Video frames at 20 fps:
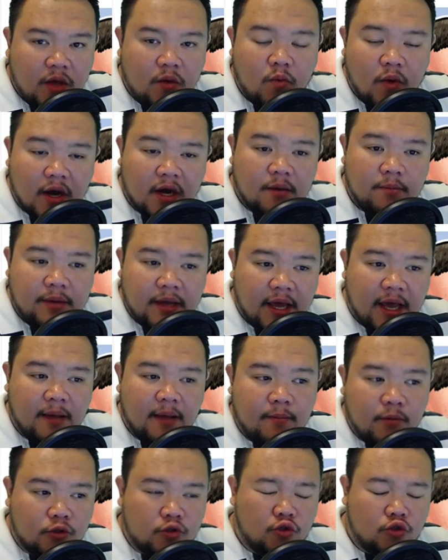but we want
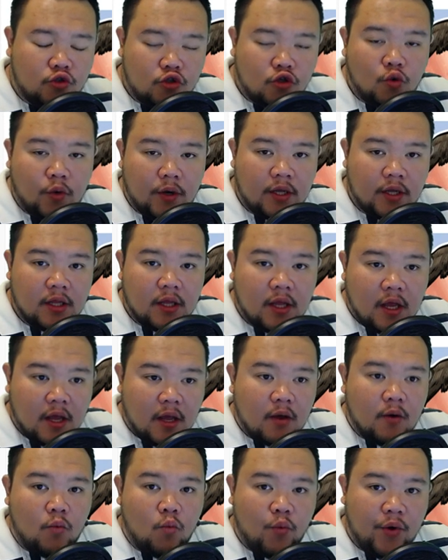to be able to do
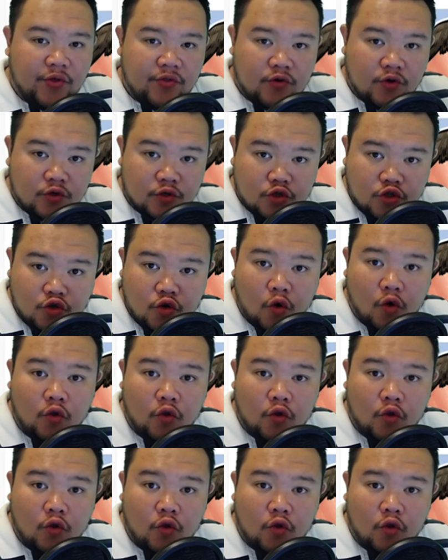it with